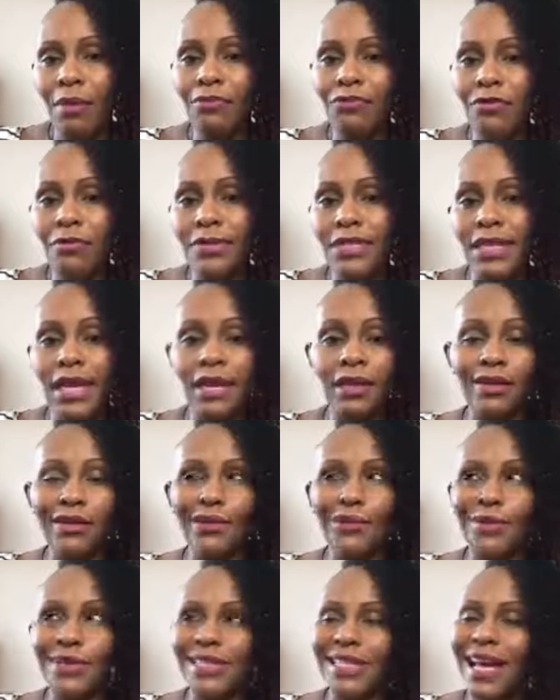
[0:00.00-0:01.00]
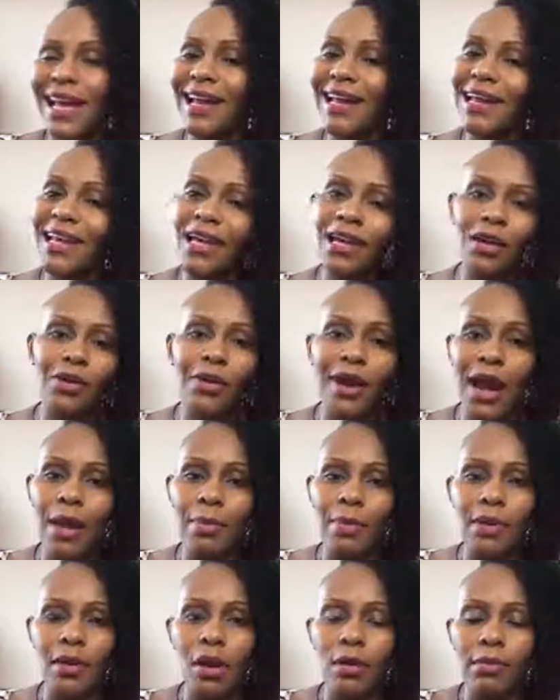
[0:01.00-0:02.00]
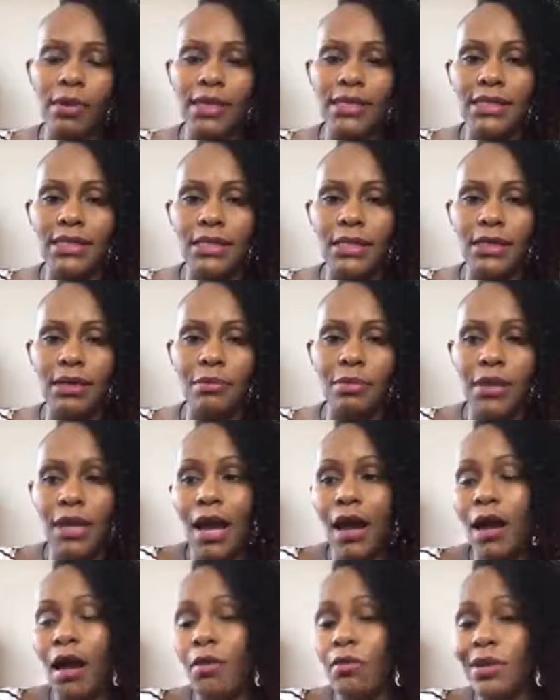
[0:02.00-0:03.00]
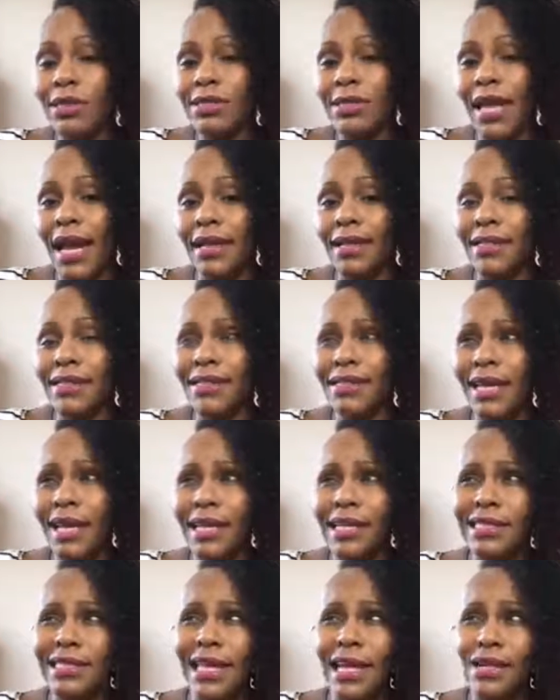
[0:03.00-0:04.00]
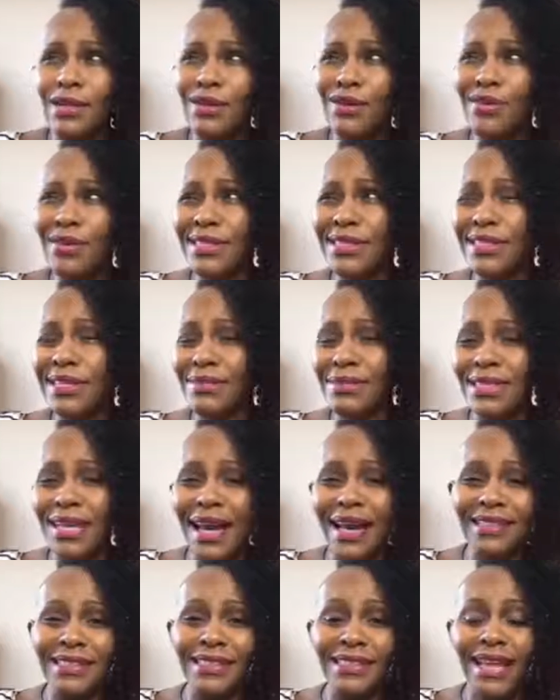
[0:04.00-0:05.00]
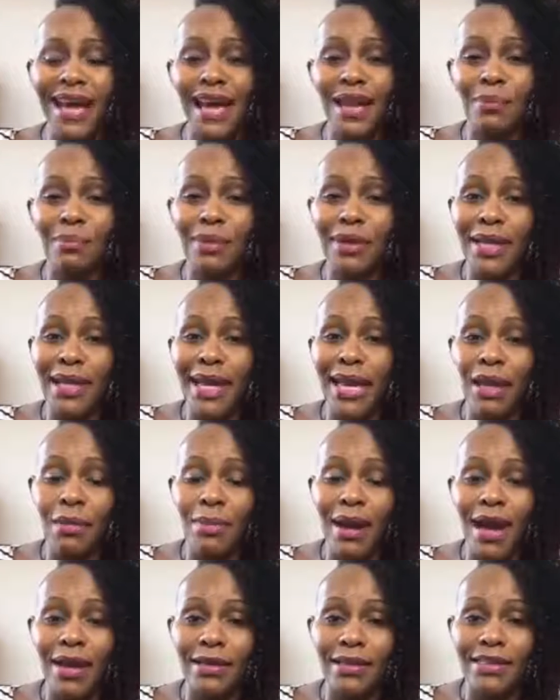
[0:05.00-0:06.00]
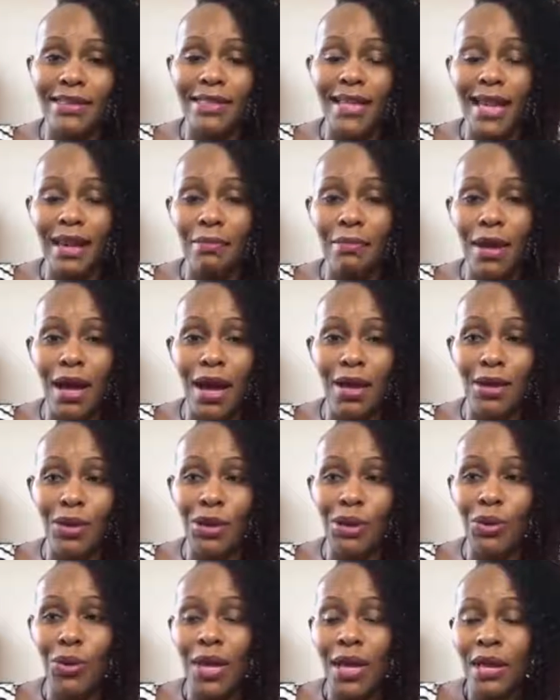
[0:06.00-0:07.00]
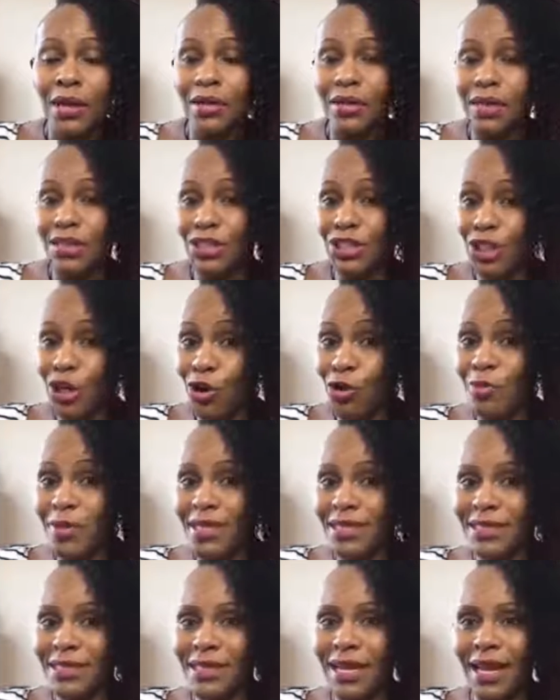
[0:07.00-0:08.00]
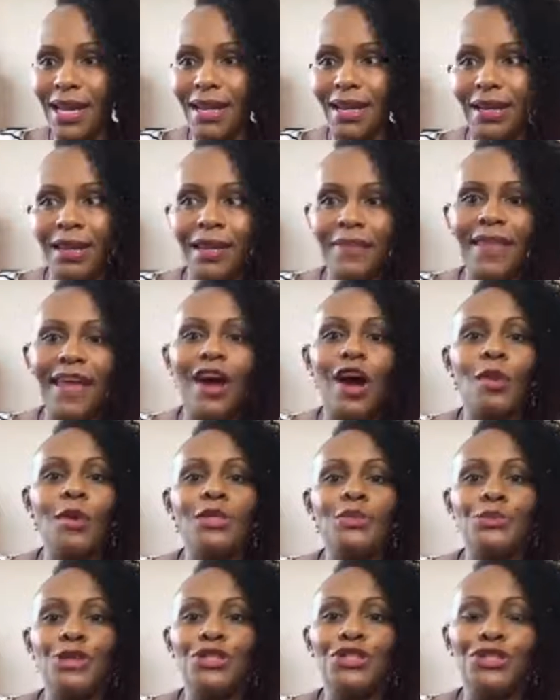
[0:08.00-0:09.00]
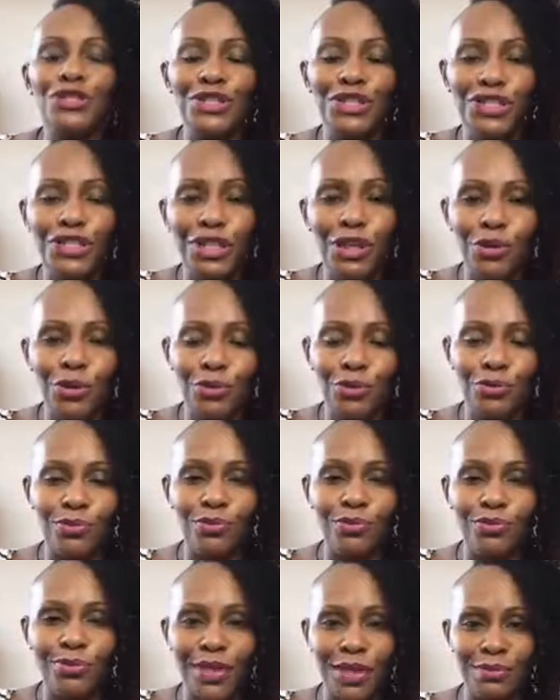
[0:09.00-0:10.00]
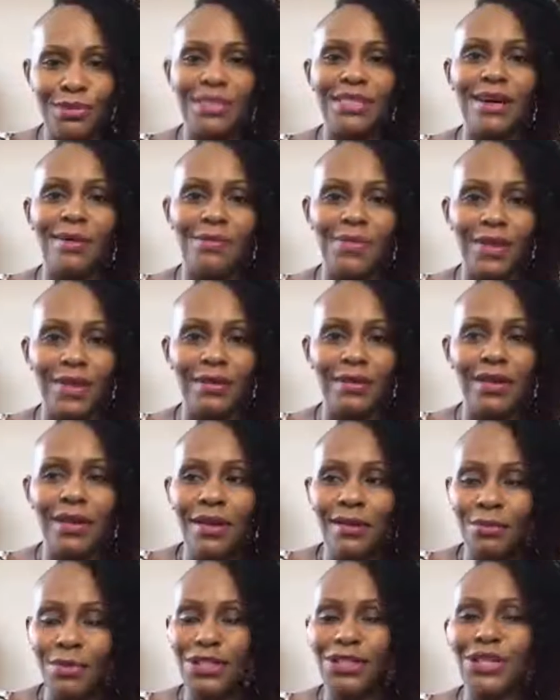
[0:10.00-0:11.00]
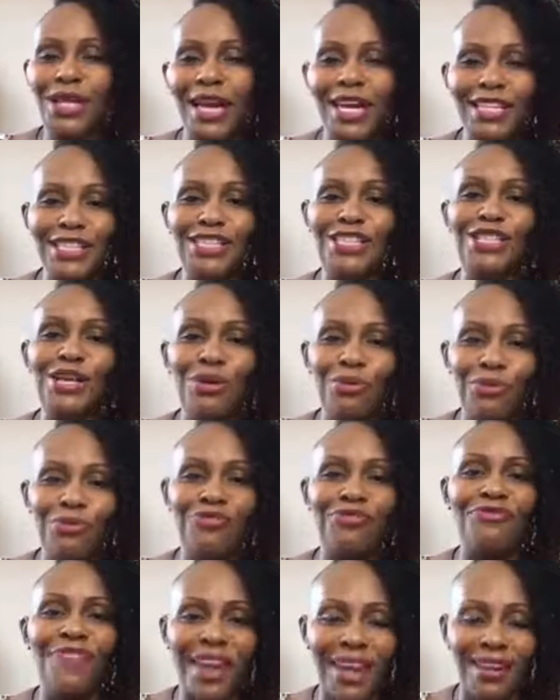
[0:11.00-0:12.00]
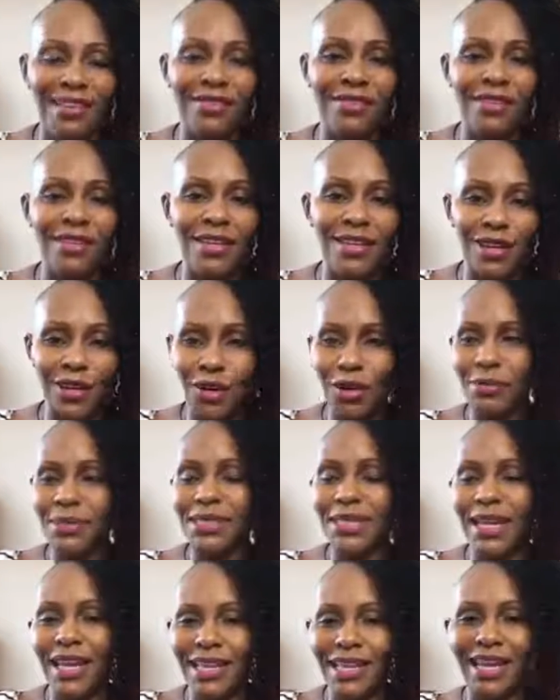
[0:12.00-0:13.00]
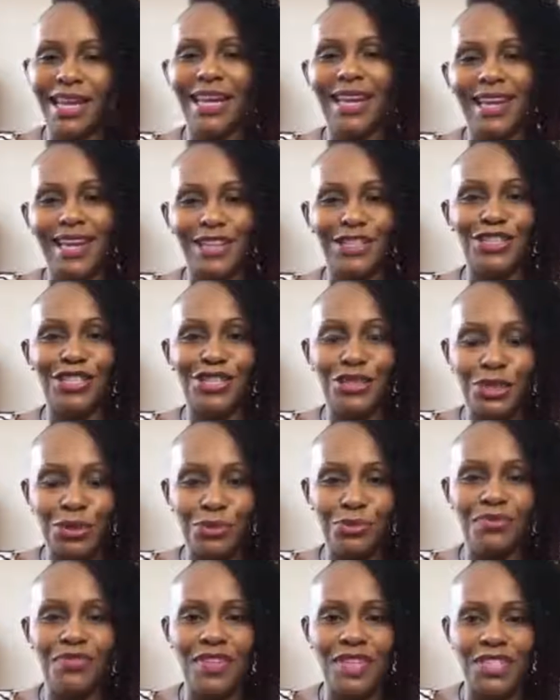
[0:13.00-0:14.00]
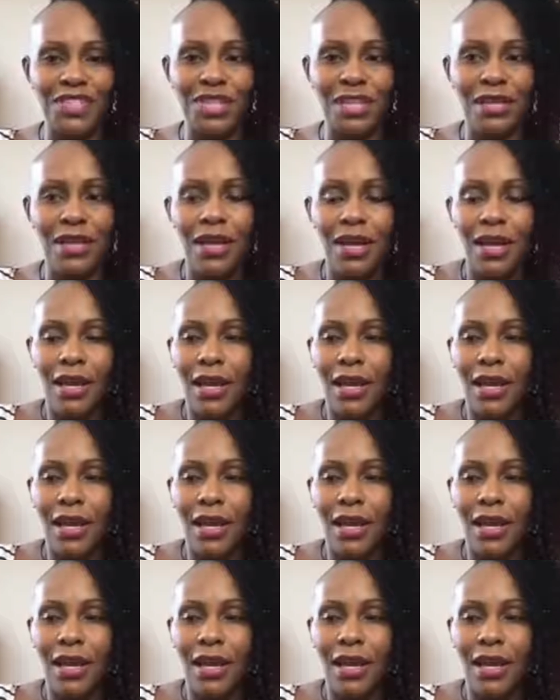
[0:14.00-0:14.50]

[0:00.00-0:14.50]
I'm from St. Louis. I ain't crapping on my city, but I always like to say that St. Louis sometimes is kind of plagued by the state motto, the show me state. They always want you to show them something, but you can't show faith. You know what I'm saying? You can't show vision.